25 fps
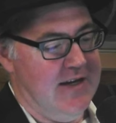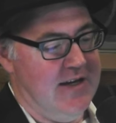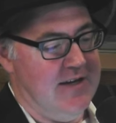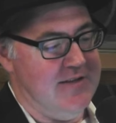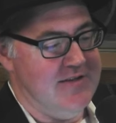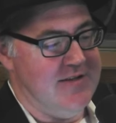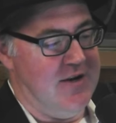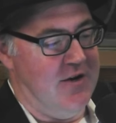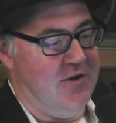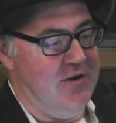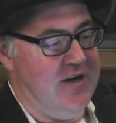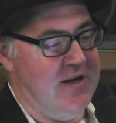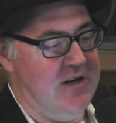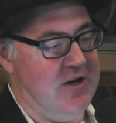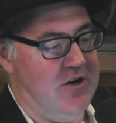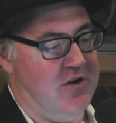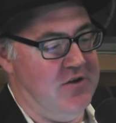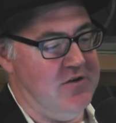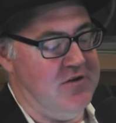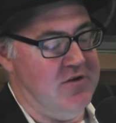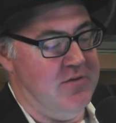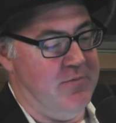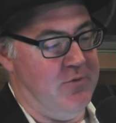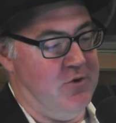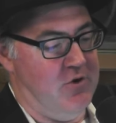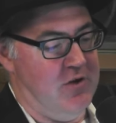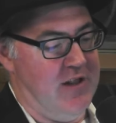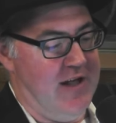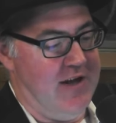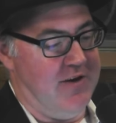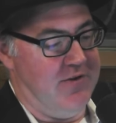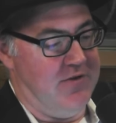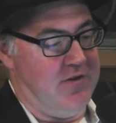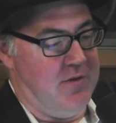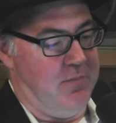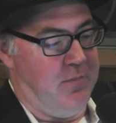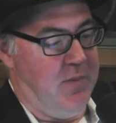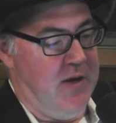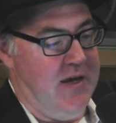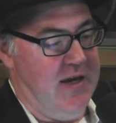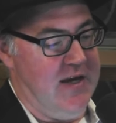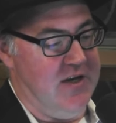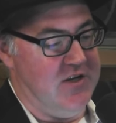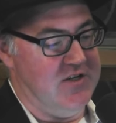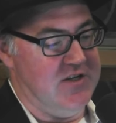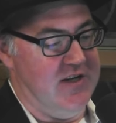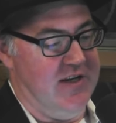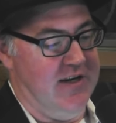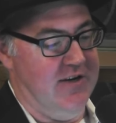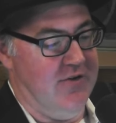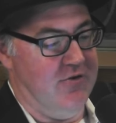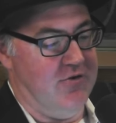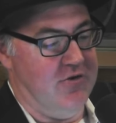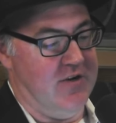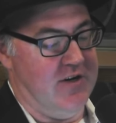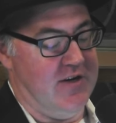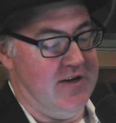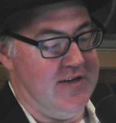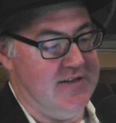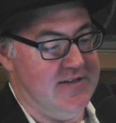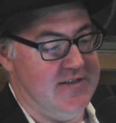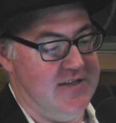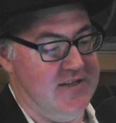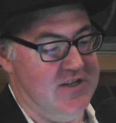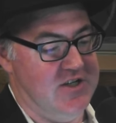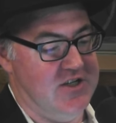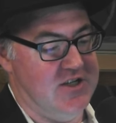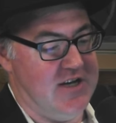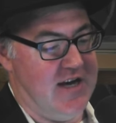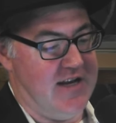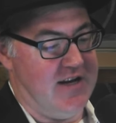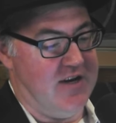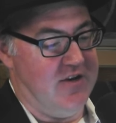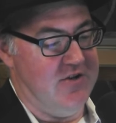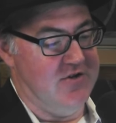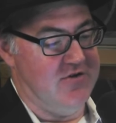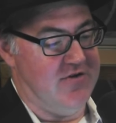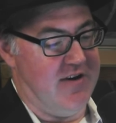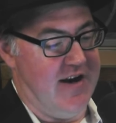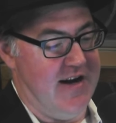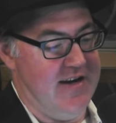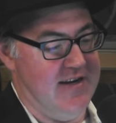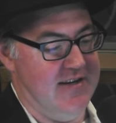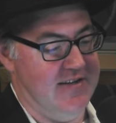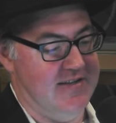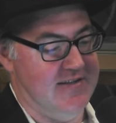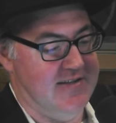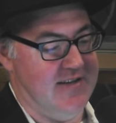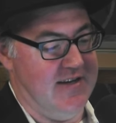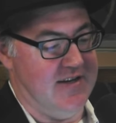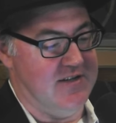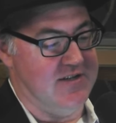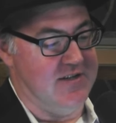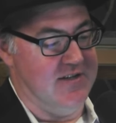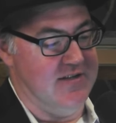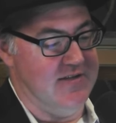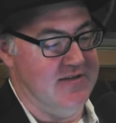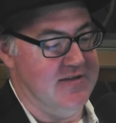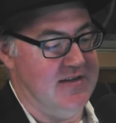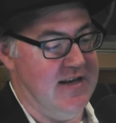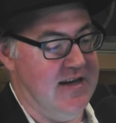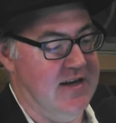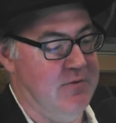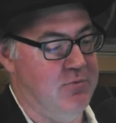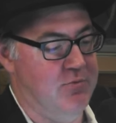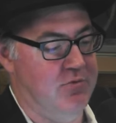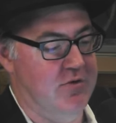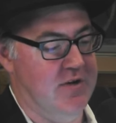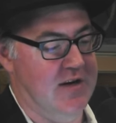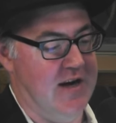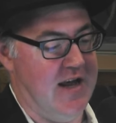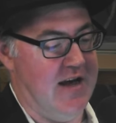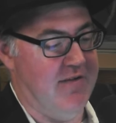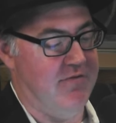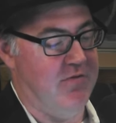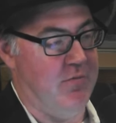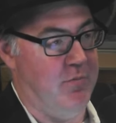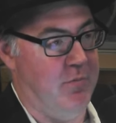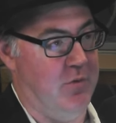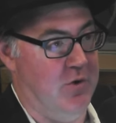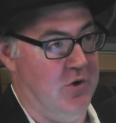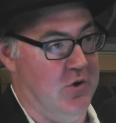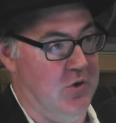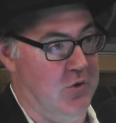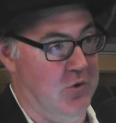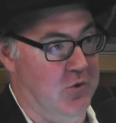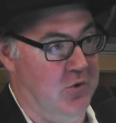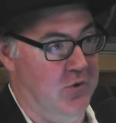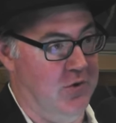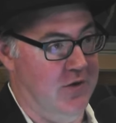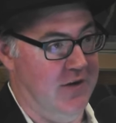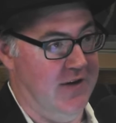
So he got them all out on the pitch, and he'd organise these shadow training sessions. He wouldn't have a ball,